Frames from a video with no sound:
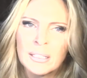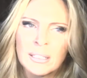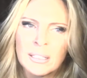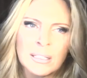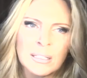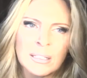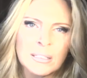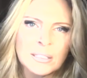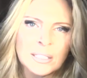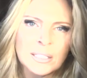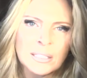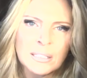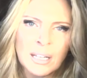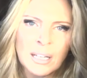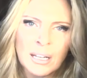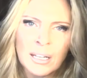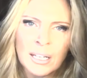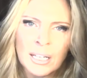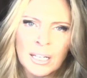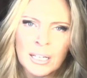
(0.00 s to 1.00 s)

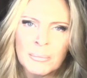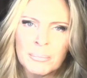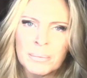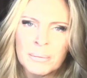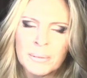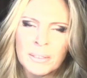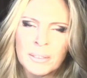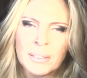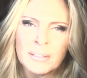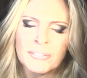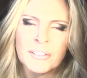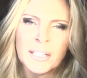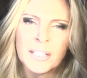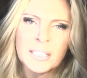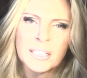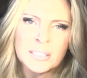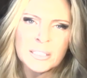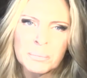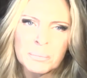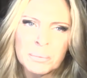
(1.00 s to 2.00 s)
Skype,
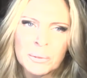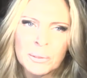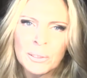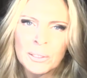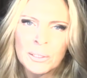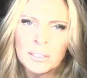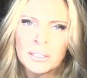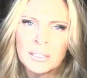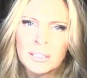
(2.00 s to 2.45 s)
Facebook,